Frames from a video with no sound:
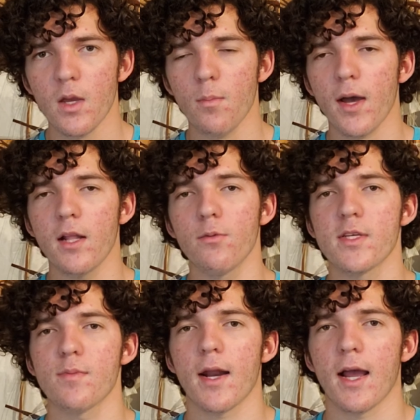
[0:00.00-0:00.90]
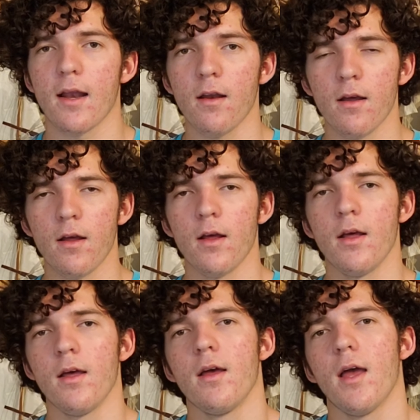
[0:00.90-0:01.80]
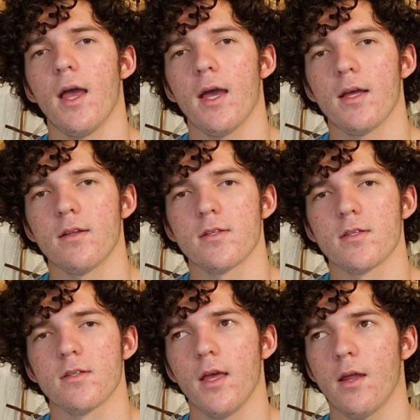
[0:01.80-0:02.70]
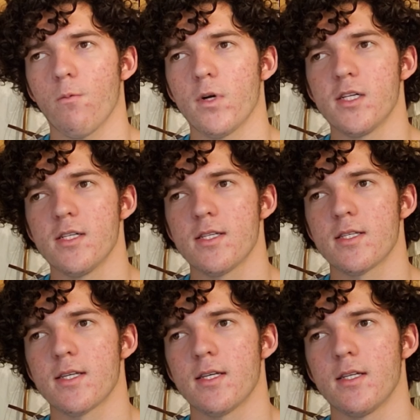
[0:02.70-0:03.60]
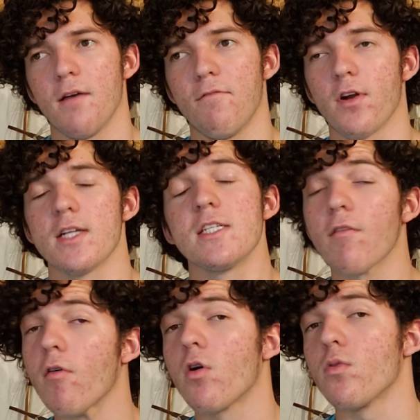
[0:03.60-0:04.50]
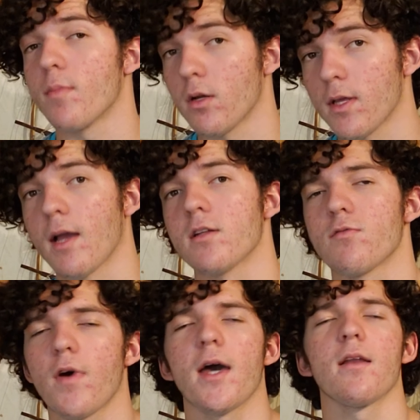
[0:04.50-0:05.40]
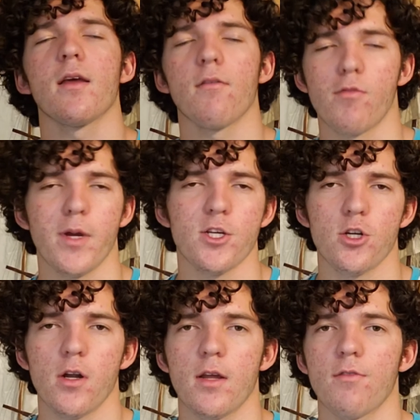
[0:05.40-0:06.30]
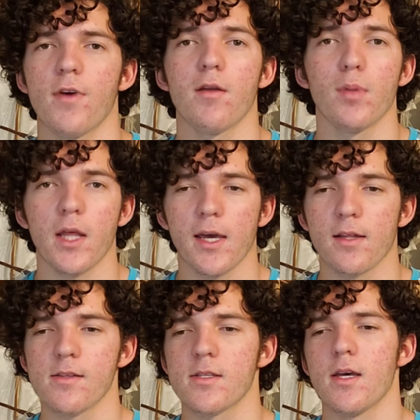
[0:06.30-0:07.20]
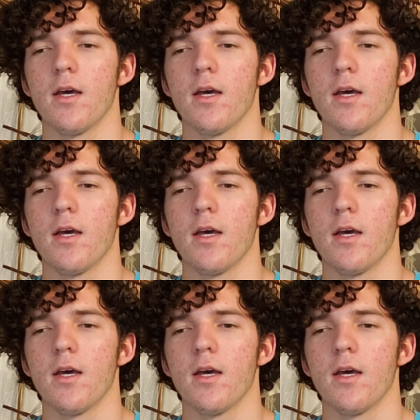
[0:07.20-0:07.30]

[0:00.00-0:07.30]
by Luis Barragan, and it was a very difficult building to find information on and to find plans